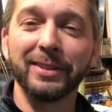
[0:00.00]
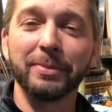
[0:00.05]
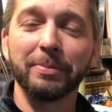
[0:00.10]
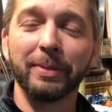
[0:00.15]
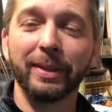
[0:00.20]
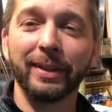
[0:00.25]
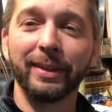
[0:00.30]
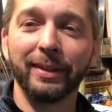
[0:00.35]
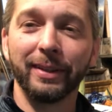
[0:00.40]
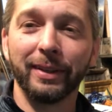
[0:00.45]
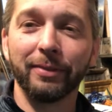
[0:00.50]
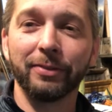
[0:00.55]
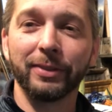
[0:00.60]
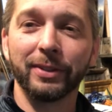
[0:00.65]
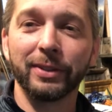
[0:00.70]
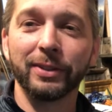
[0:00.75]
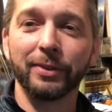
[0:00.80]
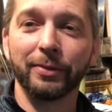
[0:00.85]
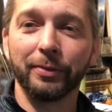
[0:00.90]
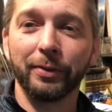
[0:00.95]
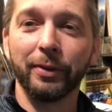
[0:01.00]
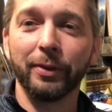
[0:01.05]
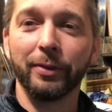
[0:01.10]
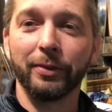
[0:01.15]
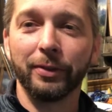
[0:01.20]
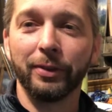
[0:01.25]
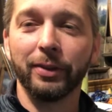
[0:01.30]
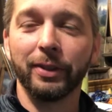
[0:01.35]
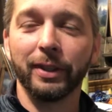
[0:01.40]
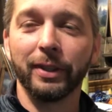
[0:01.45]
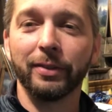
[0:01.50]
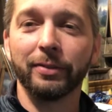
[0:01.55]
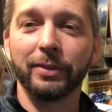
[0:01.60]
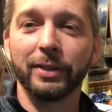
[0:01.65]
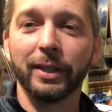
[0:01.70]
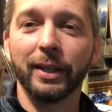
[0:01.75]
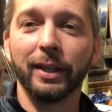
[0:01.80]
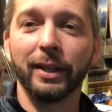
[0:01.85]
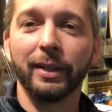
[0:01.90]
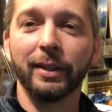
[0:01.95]
but if there's a few of you that have
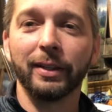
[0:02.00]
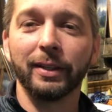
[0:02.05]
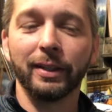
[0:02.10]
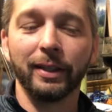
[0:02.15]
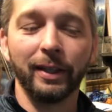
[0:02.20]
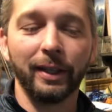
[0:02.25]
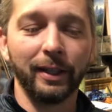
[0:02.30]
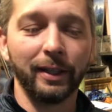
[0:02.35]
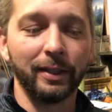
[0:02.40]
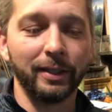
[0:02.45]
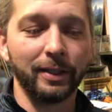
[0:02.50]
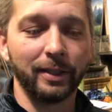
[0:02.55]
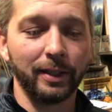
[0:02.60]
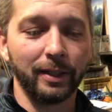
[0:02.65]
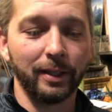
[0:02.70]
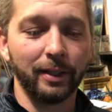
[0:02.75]
done it and